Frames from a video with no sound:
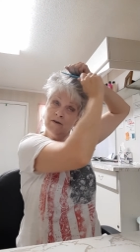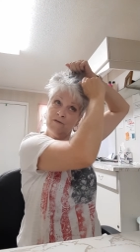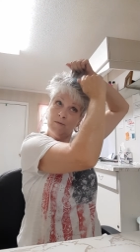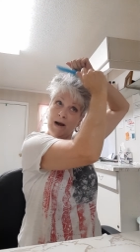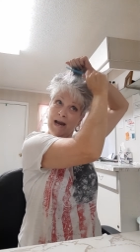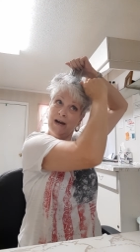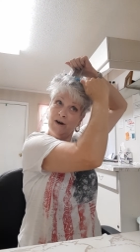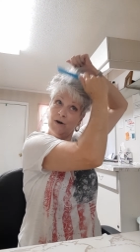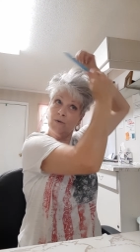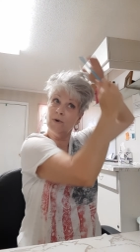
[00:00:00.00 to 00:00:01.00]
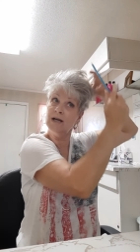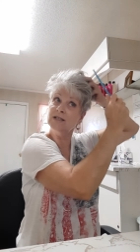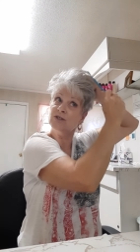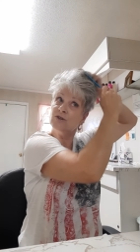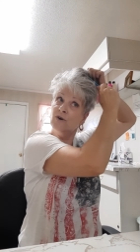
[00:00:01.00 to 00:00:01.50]
for my hair to
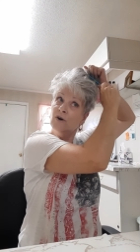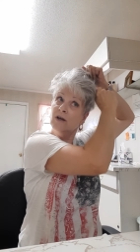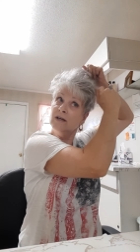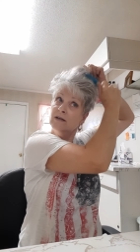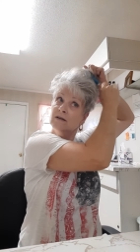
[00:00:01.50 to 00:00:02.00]
rest on.